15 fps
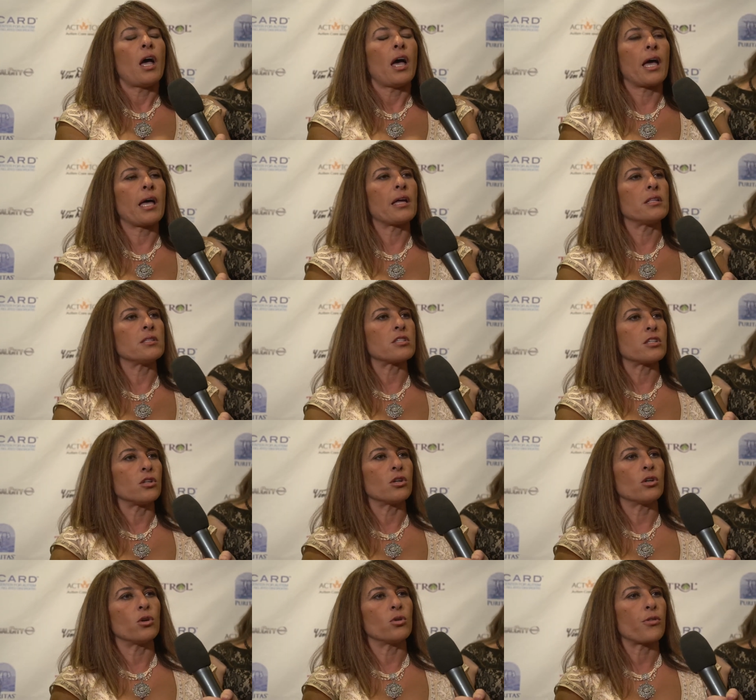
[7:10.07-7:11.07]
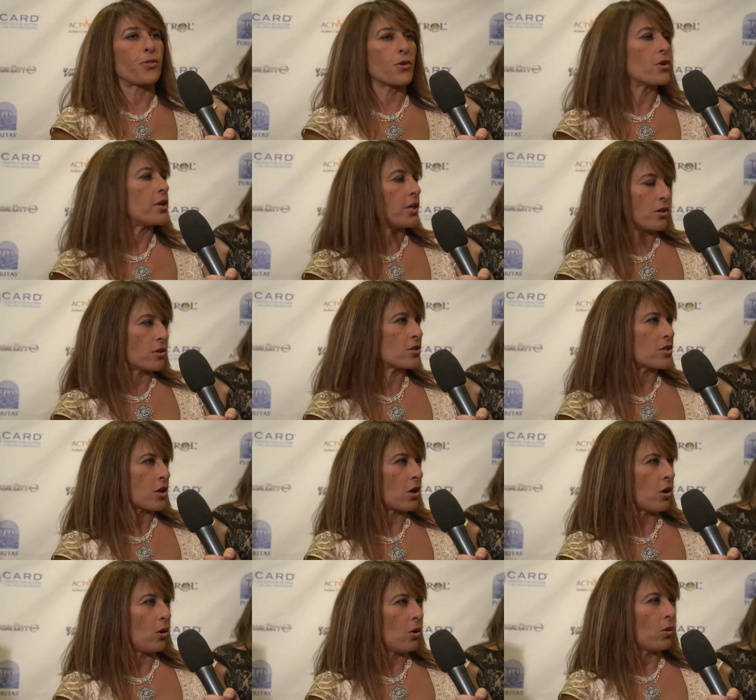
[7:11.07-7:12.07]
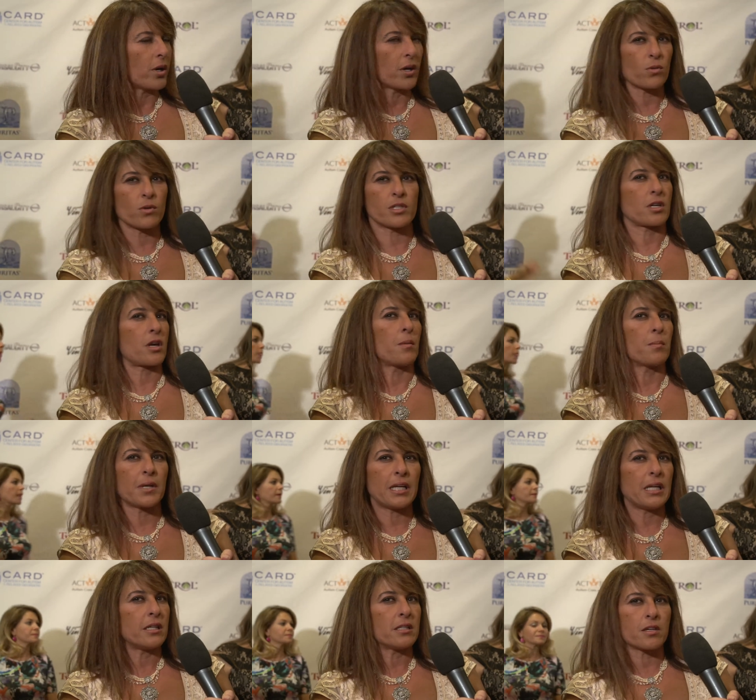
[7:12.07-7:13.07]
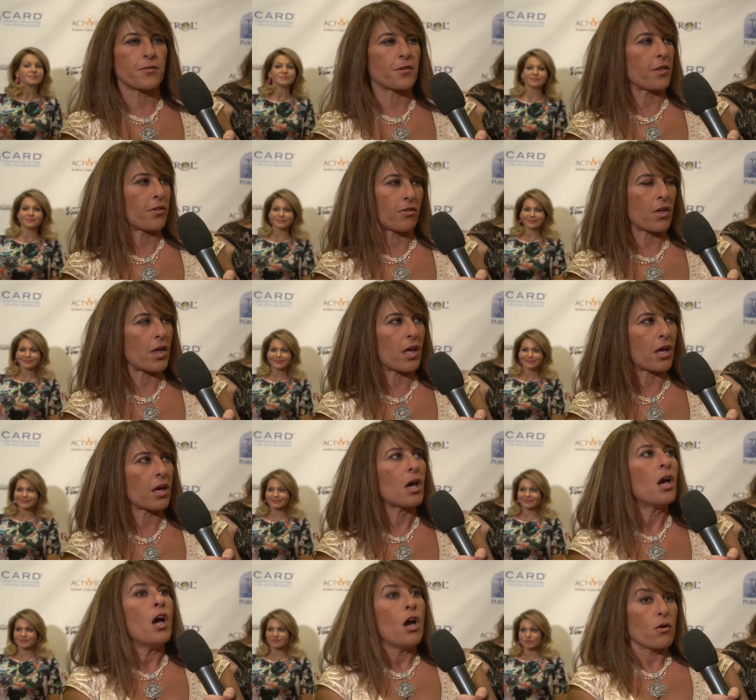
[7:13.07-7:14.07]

And, you know, 30 years ago, it was a completely different thing.